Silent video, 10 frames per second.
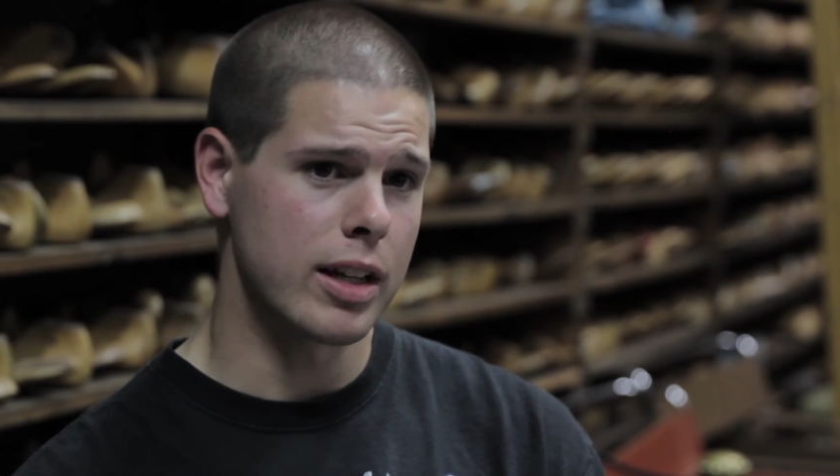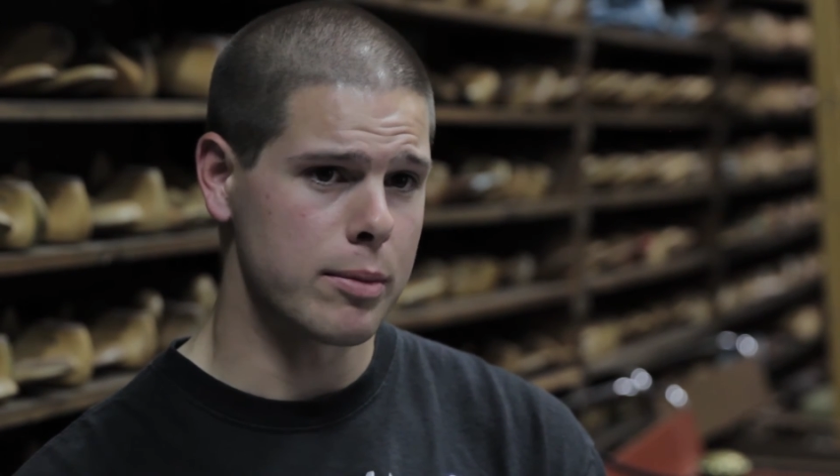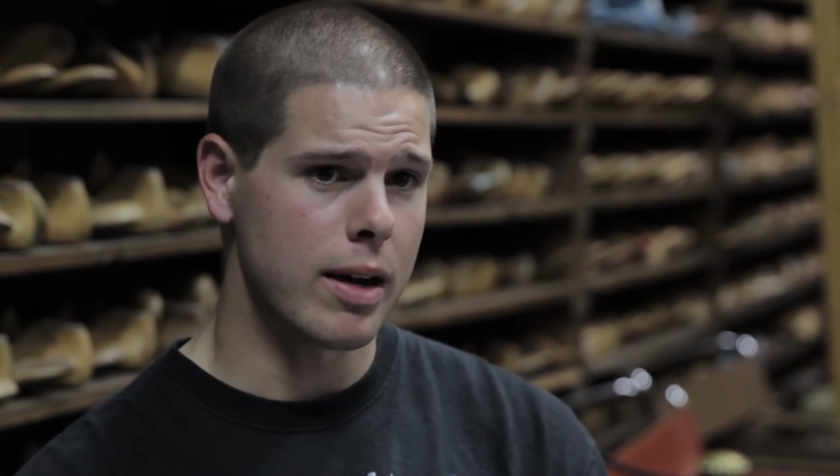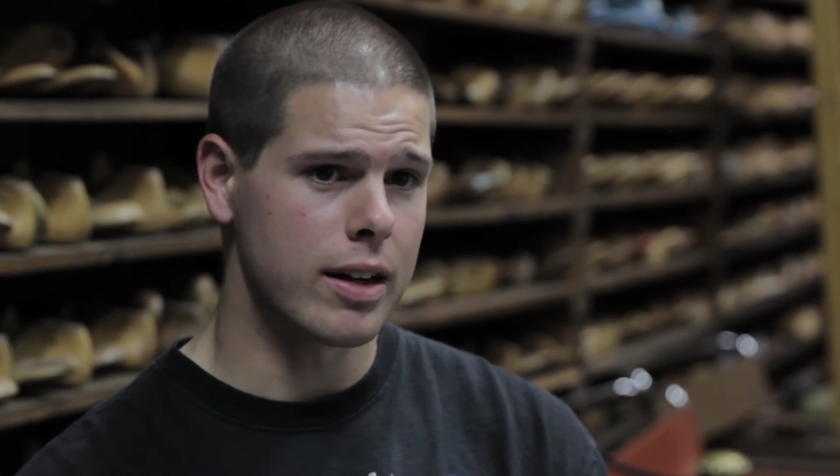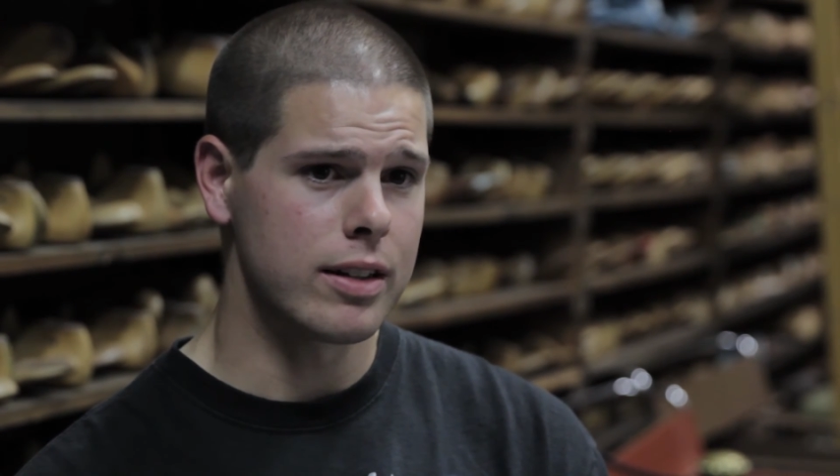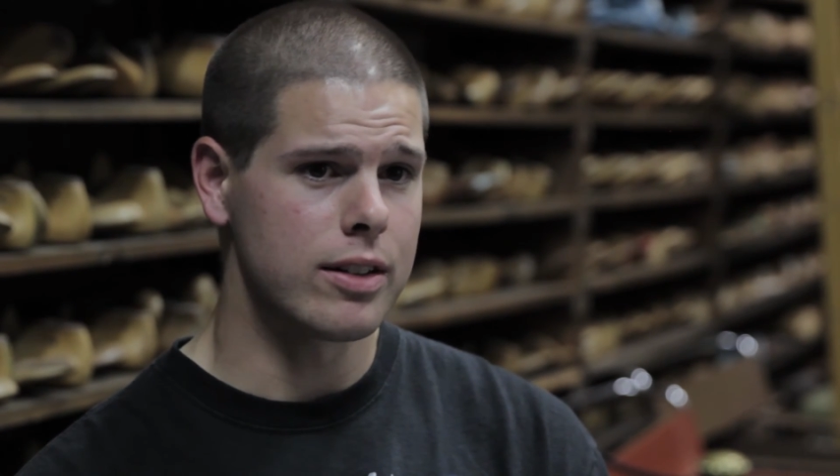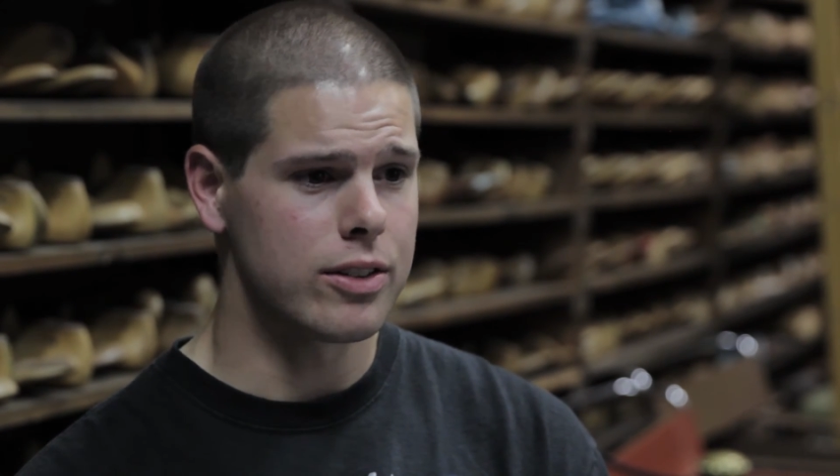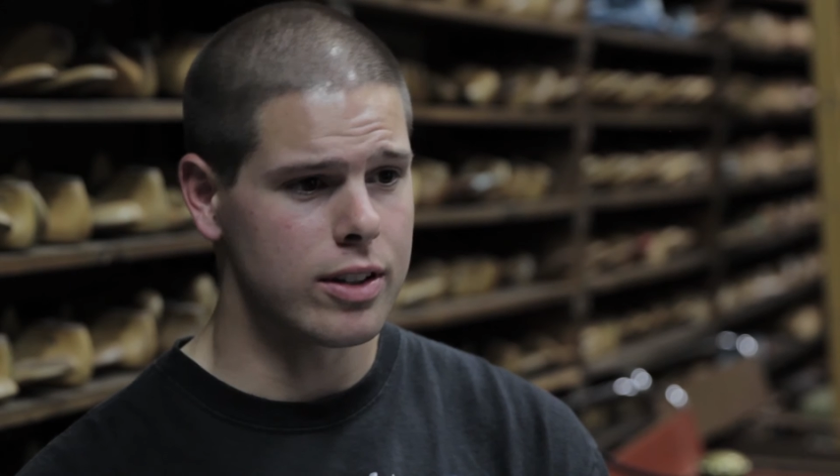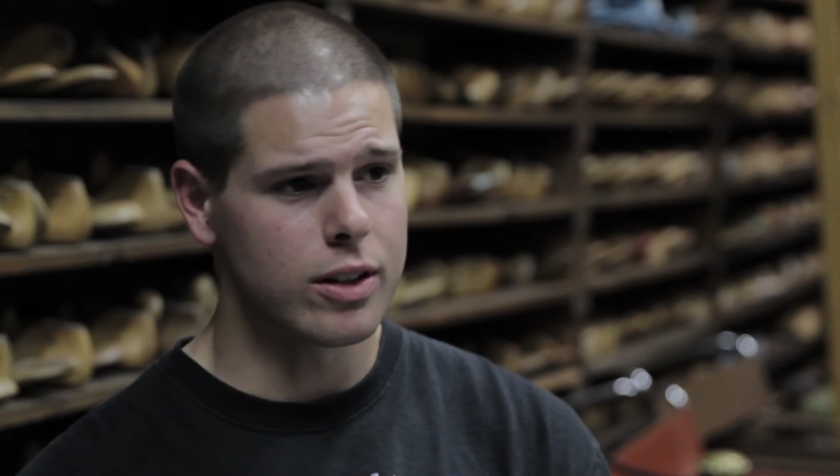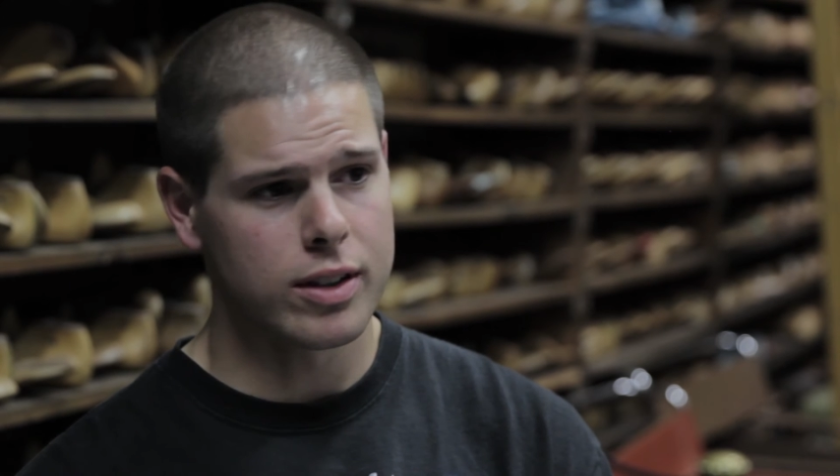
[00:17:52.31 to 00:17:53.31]
think about it
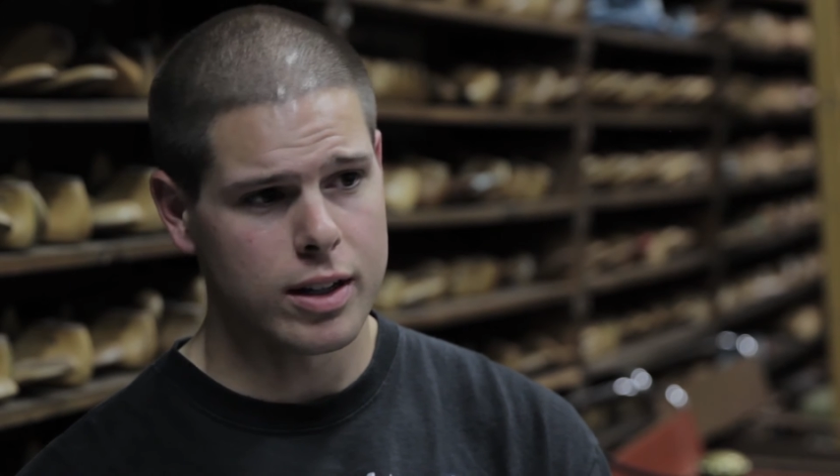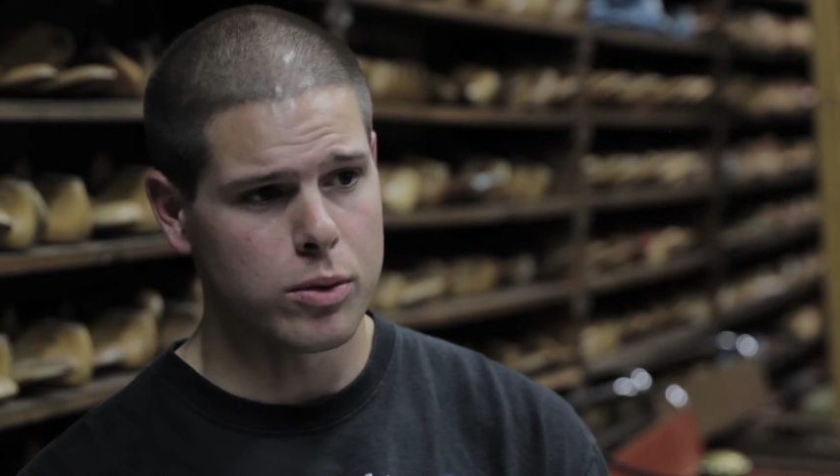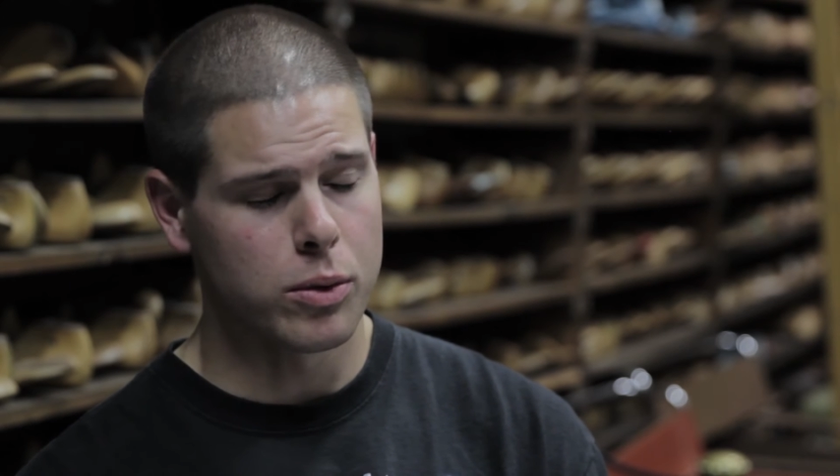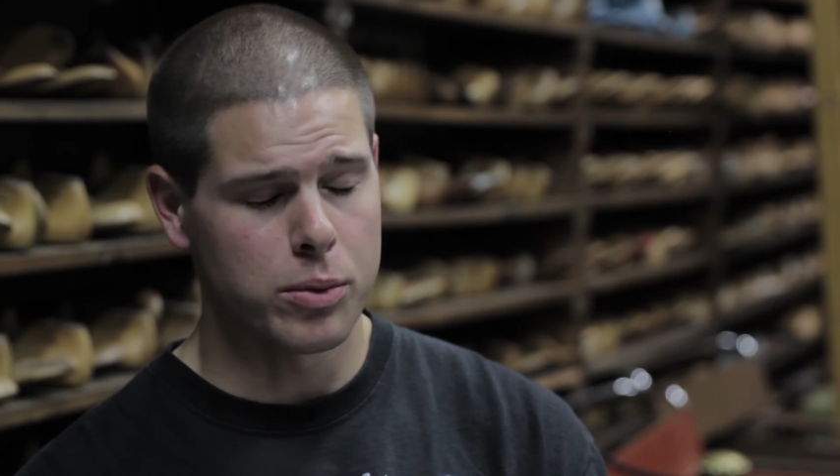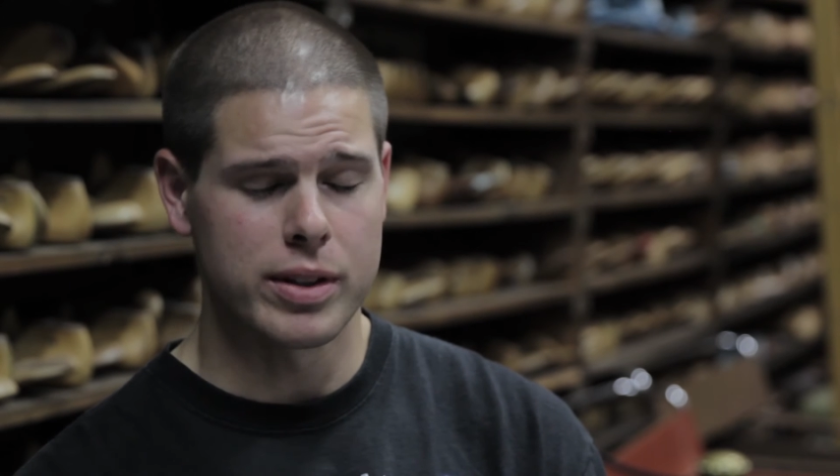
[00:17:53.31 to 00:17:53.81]
and say, okay, well,